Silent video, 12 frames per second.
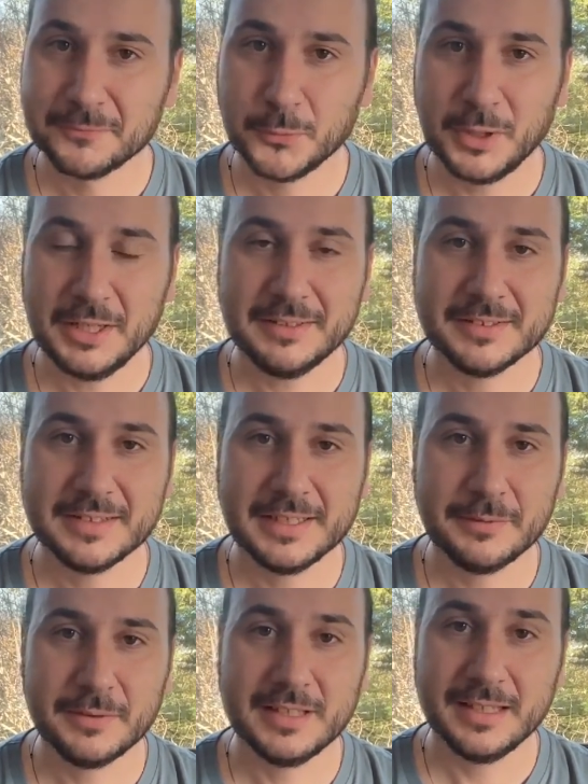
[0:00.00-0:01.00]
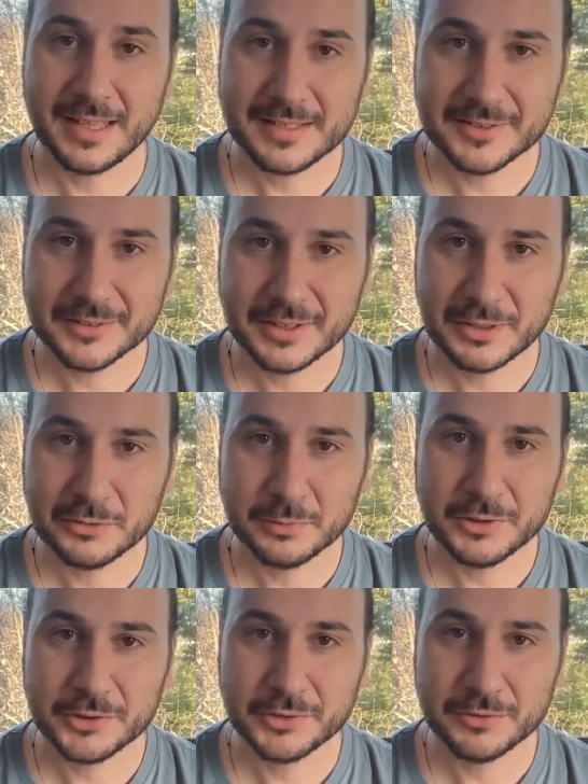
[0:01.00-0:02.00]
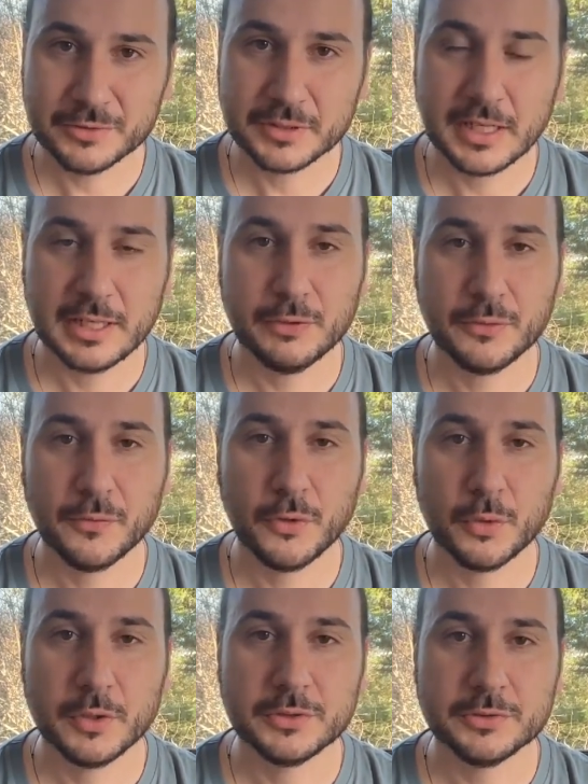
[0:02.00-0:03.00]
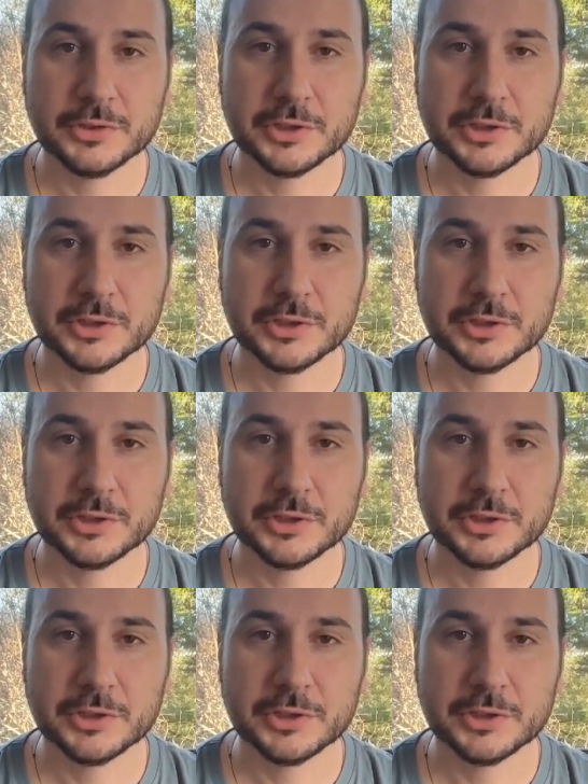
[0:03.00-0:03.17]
Well, if it does turn out to be true, I look forward to